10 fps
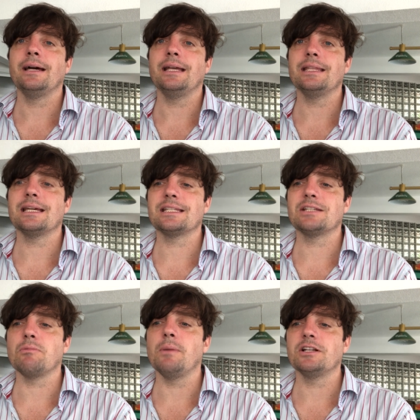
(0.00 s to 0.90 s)
And he thinks
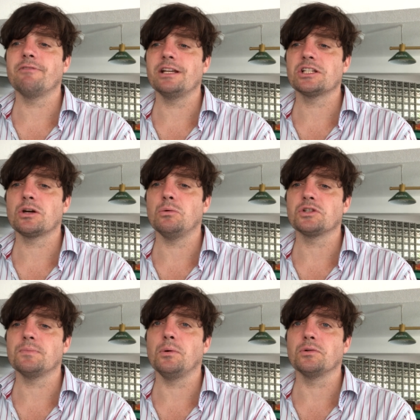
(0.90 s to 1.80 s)
this will motivate his
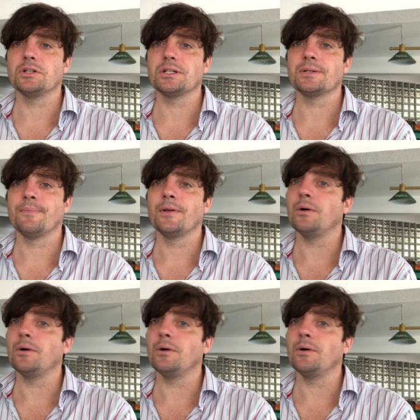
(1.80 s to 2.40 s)
core supporters.